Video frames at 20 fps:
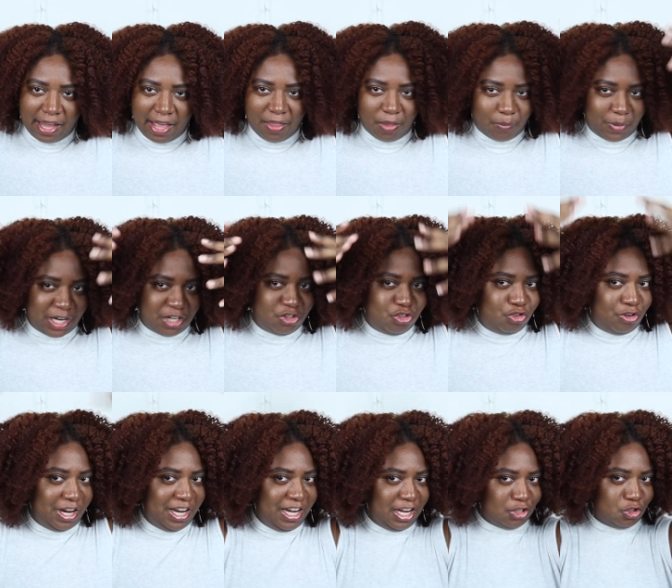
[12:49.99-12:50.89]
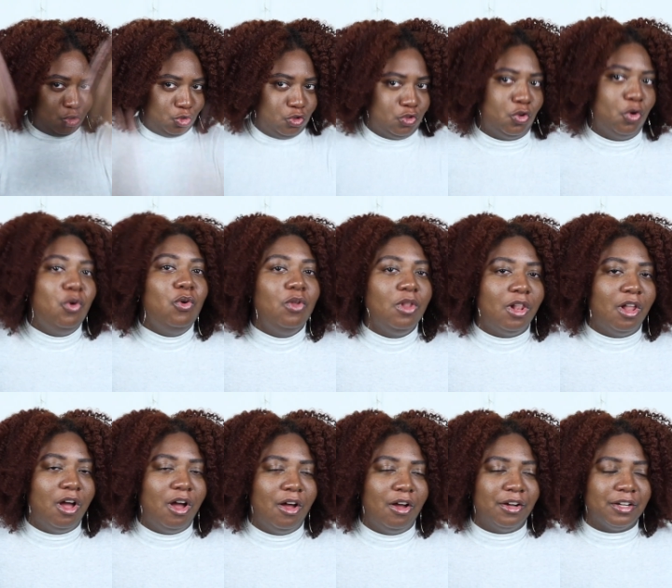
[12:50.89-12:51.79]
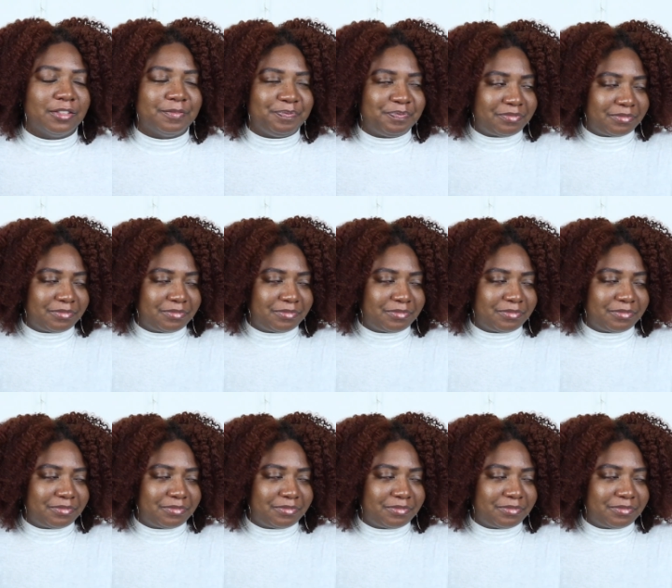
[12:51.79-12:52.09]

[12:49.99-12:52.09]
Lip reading: And then when I straighten it so long,